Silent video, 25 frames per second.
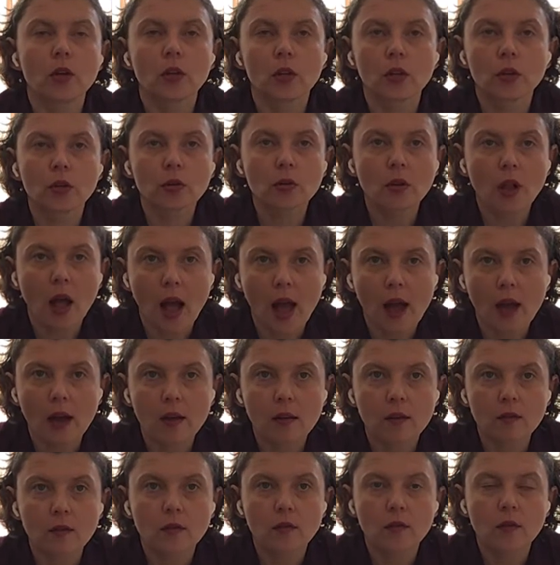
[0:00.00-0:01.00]
you'll
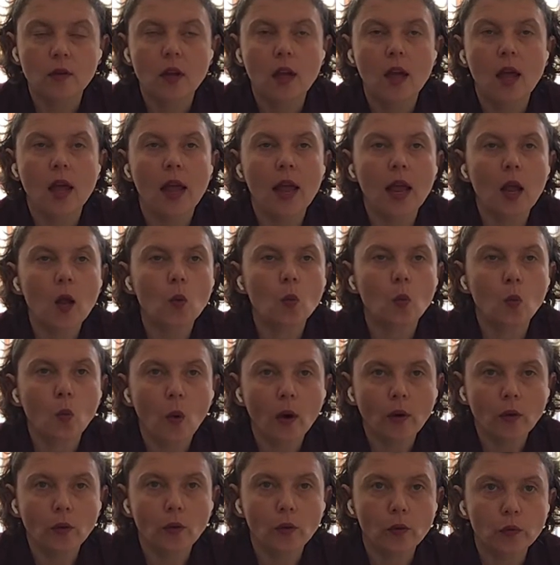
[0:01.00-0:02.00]
have a
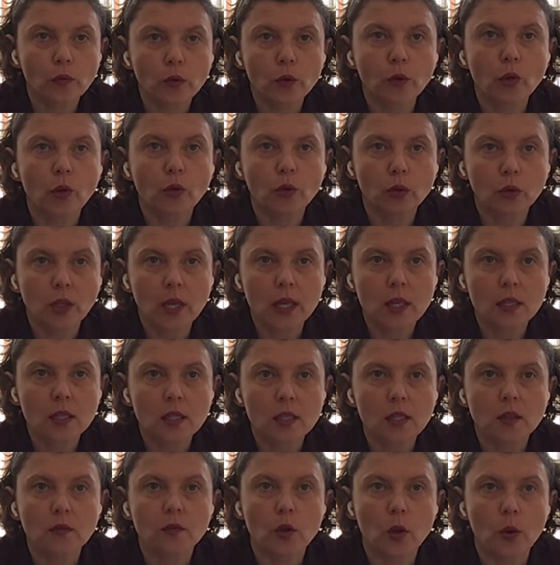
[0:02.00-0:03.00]
wonderful
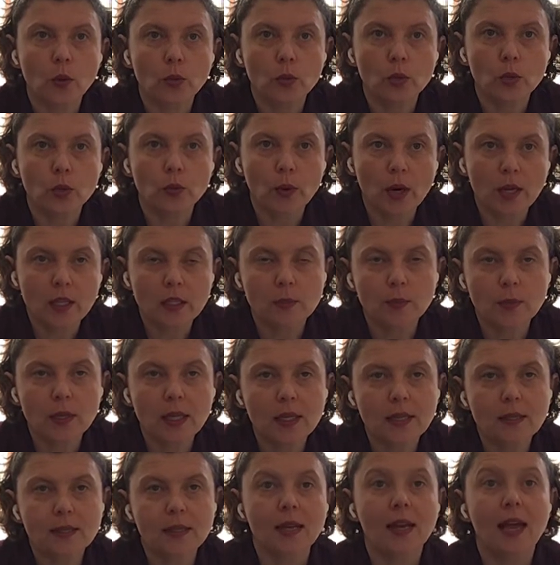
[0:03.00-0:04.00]
list of go-to
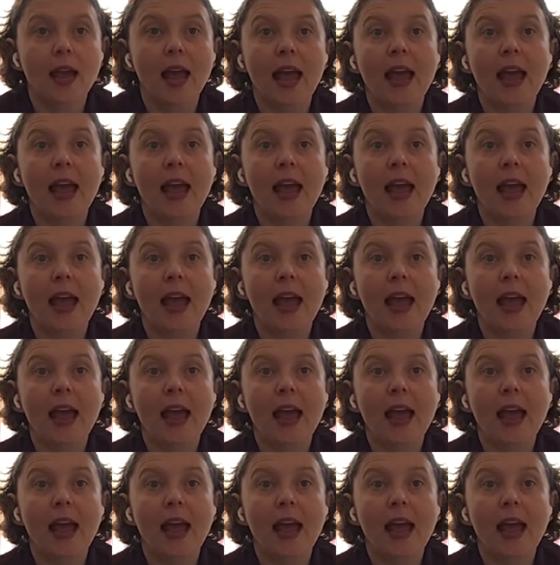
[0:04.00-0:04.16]
recipes.